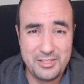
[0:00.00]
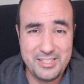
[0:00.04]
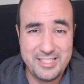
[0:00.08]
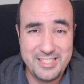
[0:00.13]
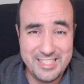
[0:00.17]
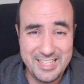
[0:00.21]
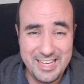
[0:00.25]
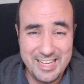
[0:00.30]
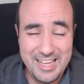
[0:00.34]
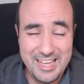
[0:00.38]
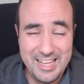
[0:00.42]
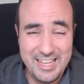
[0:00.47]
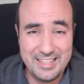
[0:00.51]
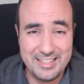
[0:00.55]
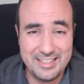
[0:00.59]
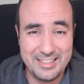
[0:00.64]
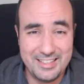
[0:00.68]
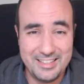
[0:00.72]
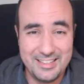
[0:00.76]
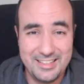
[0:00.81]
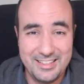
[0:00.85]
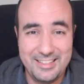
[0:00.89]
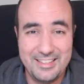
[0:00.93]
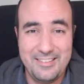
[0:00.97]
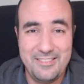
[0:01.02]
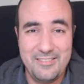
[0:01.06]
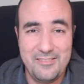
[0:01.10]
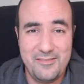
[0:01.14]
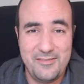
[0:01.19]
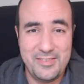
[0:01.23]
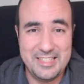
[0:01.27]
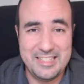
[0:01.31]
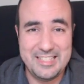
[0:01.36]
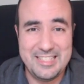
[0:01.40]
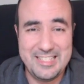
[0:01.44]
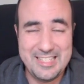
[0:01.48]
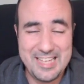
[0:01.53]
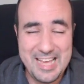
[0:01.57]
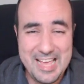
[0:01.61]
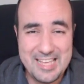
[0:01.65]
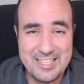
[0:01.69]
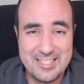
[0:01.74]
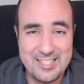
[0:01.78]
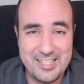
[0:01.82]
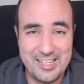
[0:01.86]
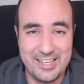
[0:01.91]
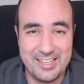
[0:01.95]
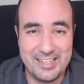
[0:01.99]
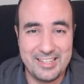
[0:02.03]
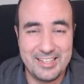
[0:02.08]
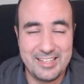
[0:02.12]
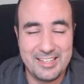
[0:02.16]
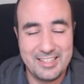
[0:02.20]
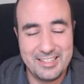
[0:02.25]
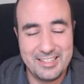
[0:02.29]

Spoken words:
done! Fantastic!